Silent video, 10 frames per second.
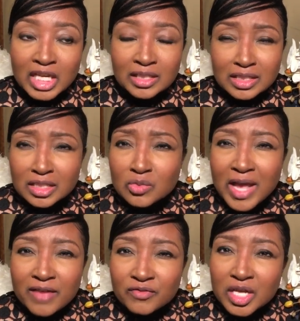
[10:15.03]
This is
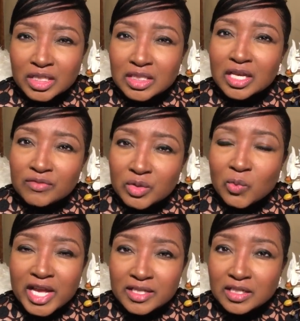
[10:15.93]
why I fall in love with
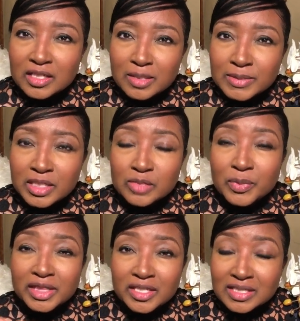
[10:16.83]
YSL lipsticks,
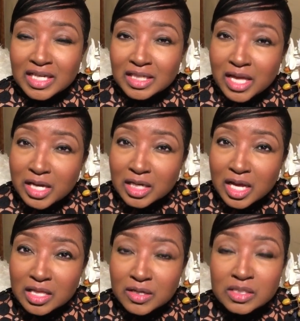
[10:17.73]
but there's not a lot of
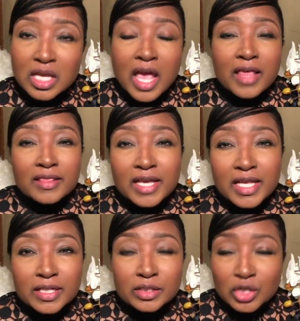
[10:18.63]
colors
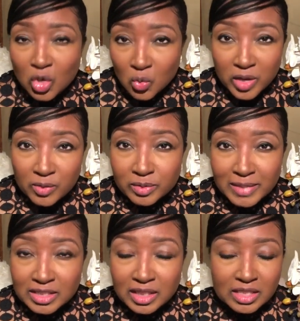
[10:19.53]
that go well with my
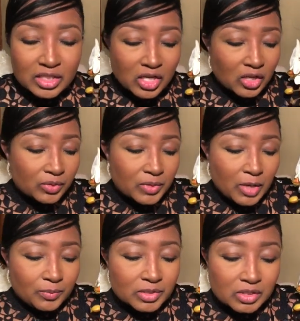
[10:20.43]
skin tone.
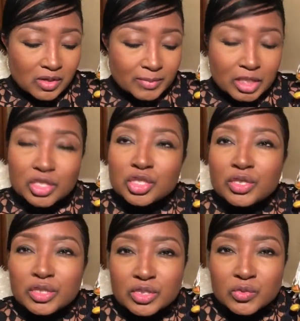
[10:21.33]
So I'm going to show
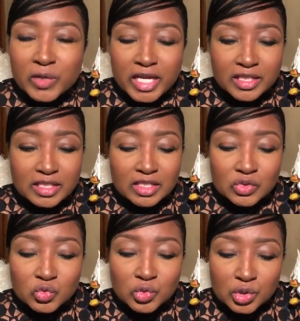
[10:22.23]
you this red. This is
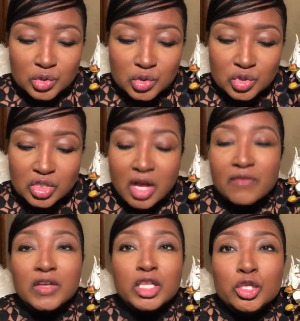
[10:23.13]
Rouge
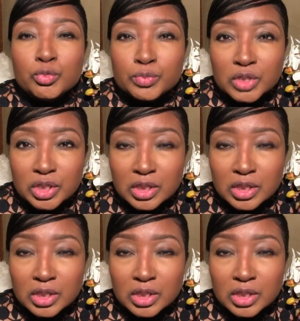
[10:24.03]
Volute.